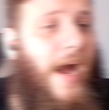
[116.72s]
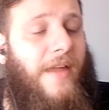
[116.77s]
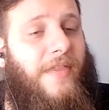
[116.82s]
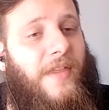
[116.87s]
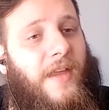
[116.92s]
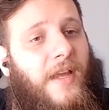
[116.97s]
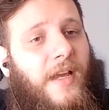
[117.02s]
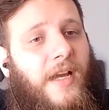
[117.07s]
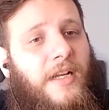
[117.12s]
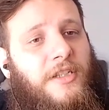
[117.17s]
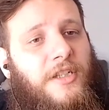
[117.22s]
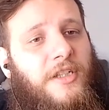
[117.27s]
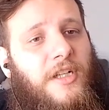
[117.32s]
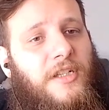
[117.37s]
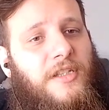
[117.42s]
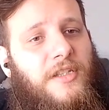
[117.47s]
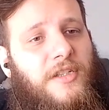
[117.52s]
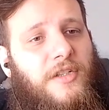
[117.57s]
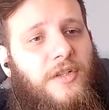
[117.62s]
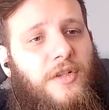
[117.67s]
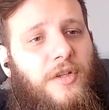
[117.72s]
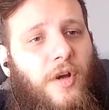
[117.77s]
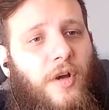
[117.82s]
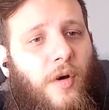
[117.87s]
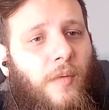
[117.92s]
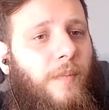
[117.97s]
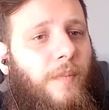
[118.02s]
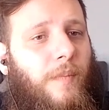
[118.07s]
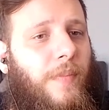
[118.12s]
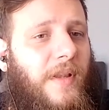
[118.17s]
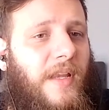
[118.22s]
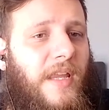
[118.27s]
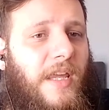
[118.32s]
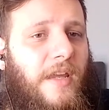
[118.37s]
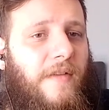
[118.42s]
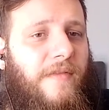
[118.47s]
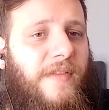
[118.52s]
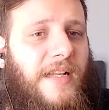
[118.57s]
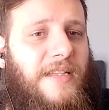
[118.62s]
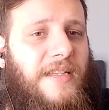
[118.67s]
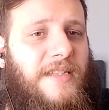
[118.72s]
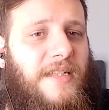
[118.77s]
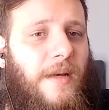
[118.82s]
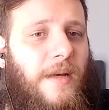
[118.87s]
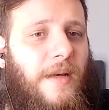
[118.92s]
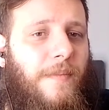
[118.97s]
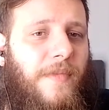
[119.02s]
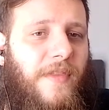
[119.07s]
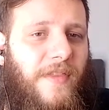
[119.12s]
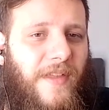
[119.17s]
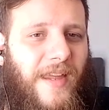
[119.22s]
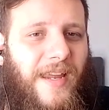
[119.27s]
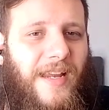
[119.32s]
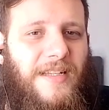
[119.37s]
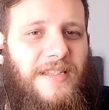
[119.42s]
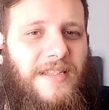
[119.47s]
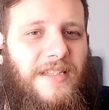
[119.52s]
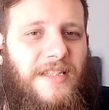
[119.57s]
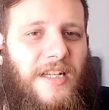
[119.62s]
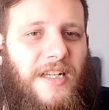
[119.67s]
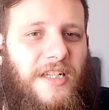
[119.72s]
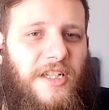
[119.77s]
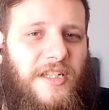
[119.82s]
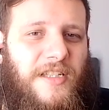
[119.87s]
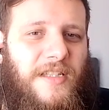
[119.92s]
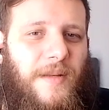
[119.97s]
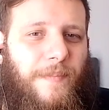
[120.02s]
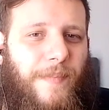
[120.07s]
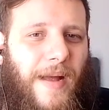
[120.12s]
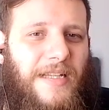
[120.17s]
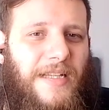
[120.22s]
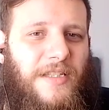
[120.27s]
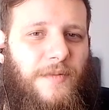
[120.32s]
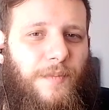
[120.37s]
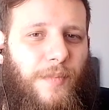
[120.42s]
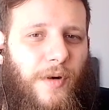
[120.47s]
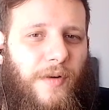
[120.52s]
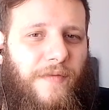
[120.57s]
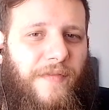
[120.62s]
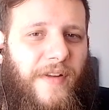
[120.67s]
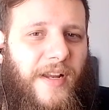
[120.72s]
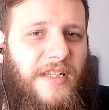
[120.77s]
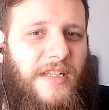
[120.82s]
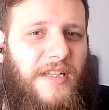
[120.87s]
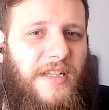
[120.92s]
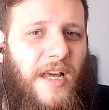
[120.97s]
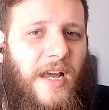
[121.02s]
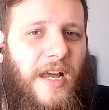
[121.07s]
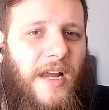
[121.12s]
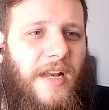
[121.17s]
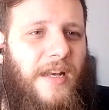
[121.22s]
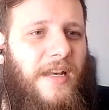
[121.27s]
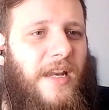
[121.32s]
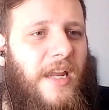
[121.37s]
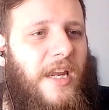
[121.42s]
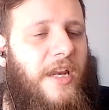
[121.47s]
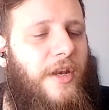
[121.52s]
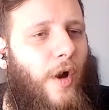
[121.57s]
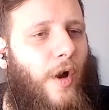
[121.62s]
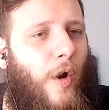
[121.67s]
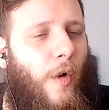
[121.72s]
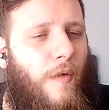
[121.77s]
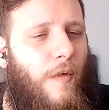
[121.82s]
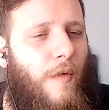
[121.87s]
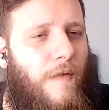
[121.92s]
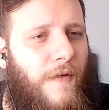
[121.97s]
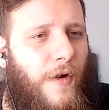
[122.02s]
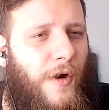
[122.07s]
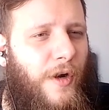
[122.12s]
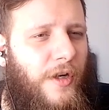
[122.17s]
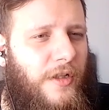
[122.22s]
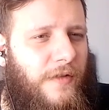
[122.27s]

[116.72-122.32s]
think I just don't believe that some things, such as the past perfect, need overt